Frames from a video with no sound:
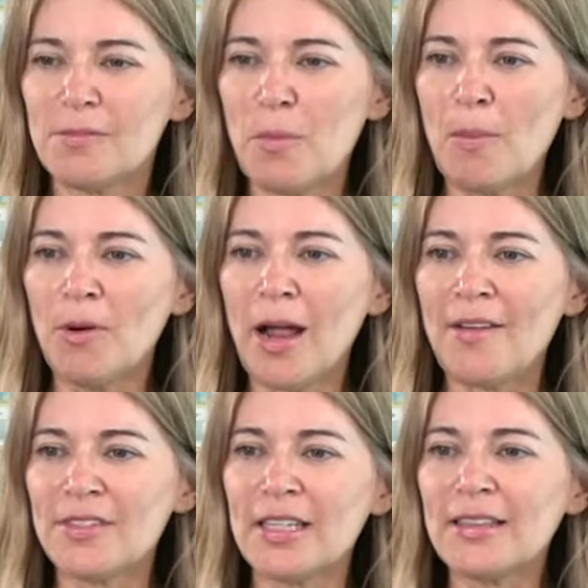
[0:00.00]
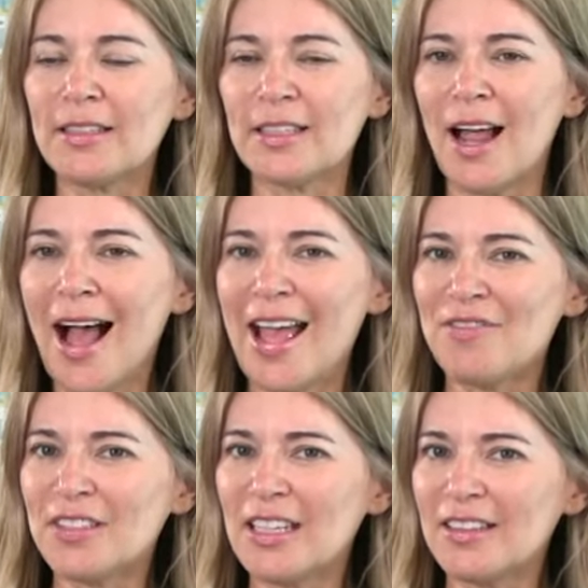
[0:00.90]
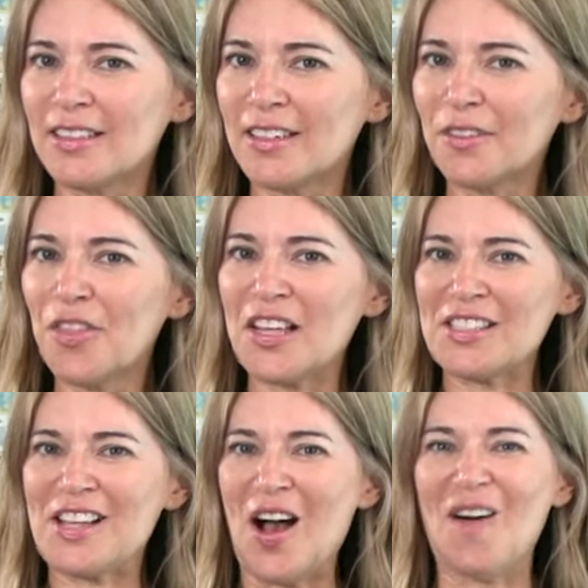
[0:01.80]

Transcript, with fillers: Remember, I have, there, to let the, I have to let the little things go.